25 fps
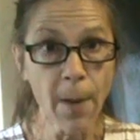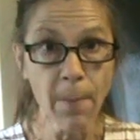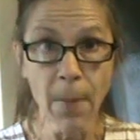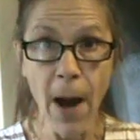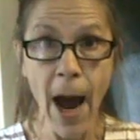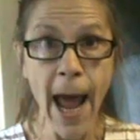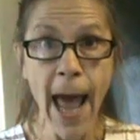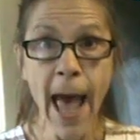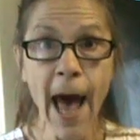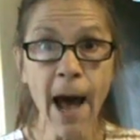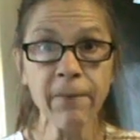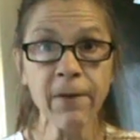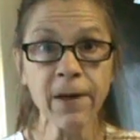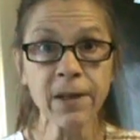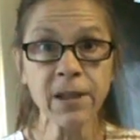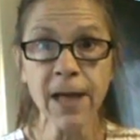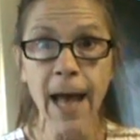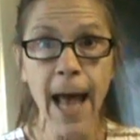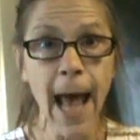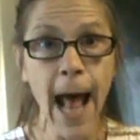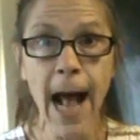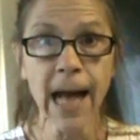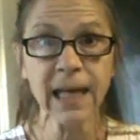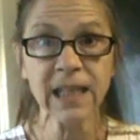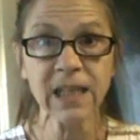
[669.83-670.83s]
Am I having
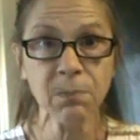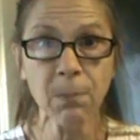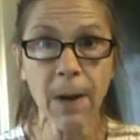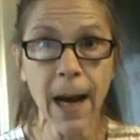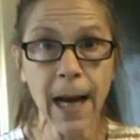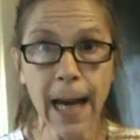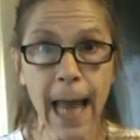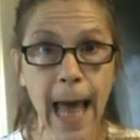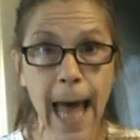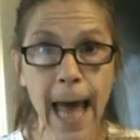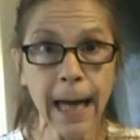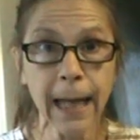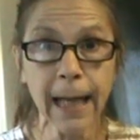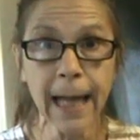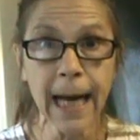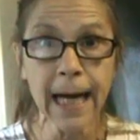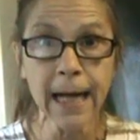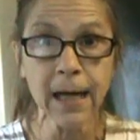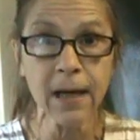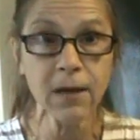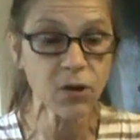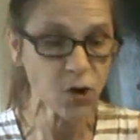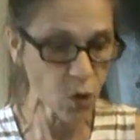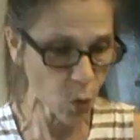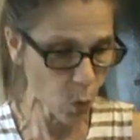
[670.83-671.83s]
to ask my
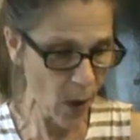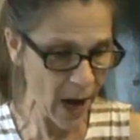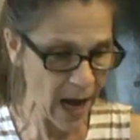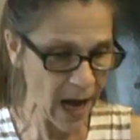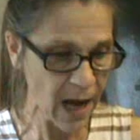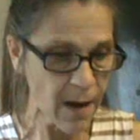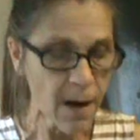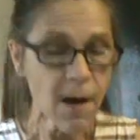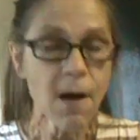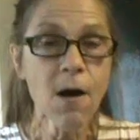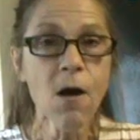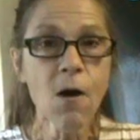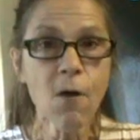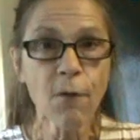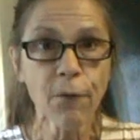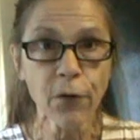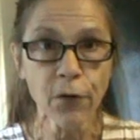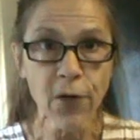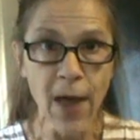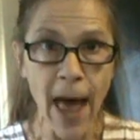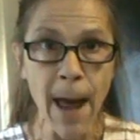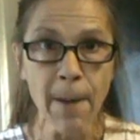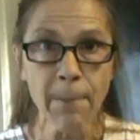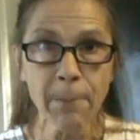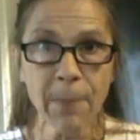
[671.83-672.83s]
landlady to wait
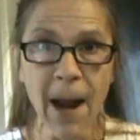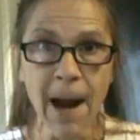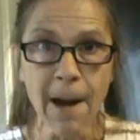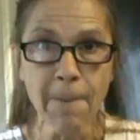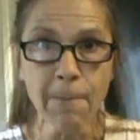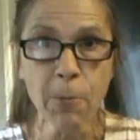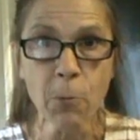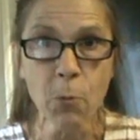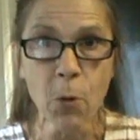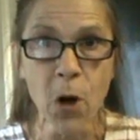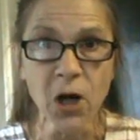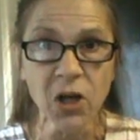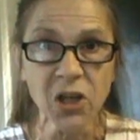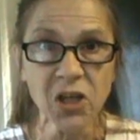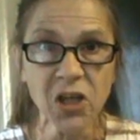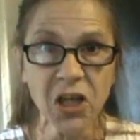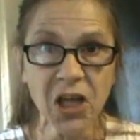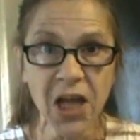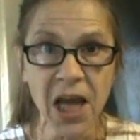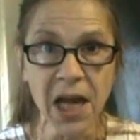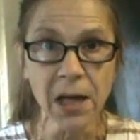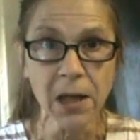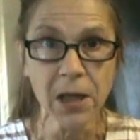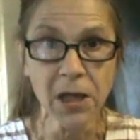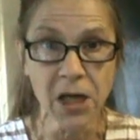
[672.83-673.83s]
for that paperwork to
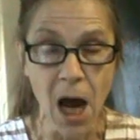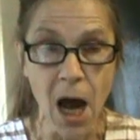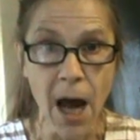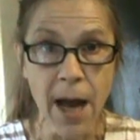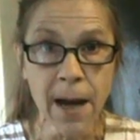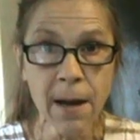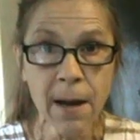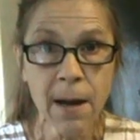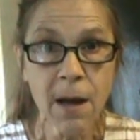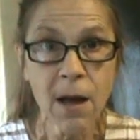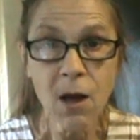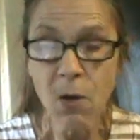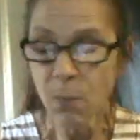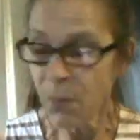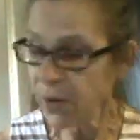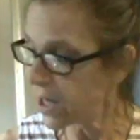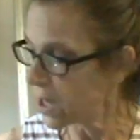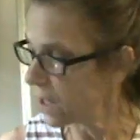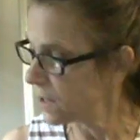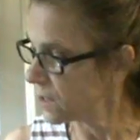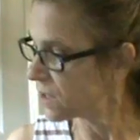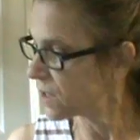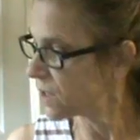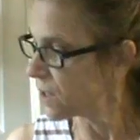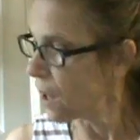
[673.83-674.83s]
get done
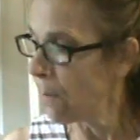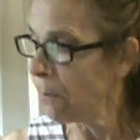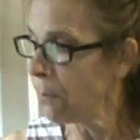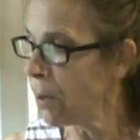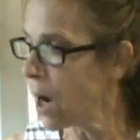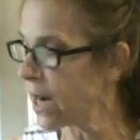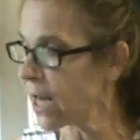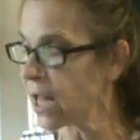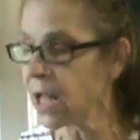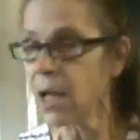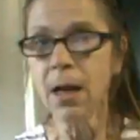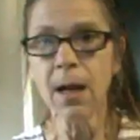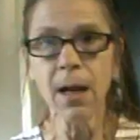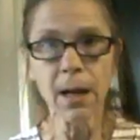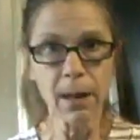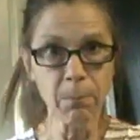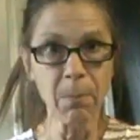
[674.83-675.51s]
because somebody,